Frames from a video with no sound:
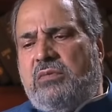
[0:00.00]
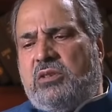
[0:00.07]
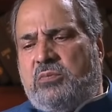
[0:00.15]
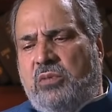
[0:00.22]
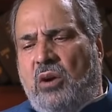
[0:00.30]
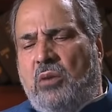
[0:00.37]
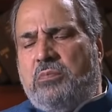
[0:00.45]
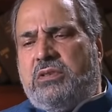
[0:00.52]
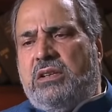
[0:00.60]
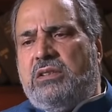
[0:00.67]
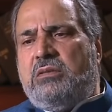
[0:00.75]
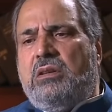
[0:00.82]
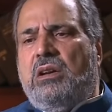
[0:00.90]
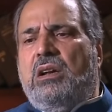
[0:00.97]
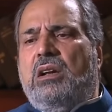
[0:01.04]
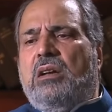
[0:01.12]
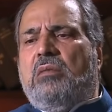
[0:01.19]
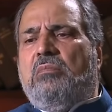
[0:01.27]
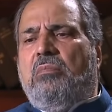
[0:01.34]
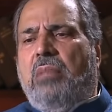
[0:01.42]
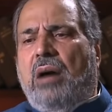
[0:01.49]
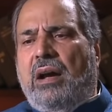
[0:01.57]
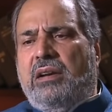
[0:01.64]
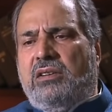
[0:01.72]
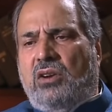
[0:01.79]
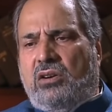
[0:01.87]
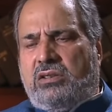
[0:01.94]
was prompted
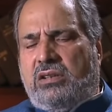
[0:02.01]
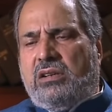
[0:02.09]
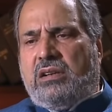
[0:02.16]
by Dr.